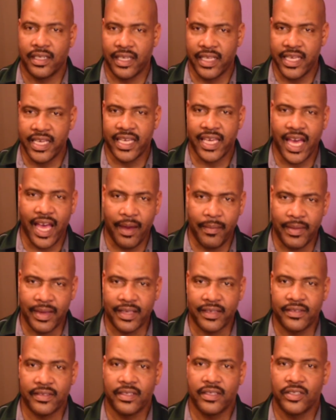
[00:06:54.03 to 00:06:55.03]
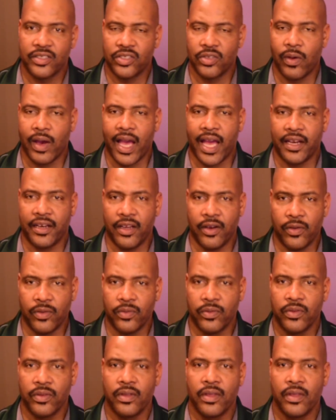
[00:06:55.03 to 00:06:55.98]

Leave comments so I know.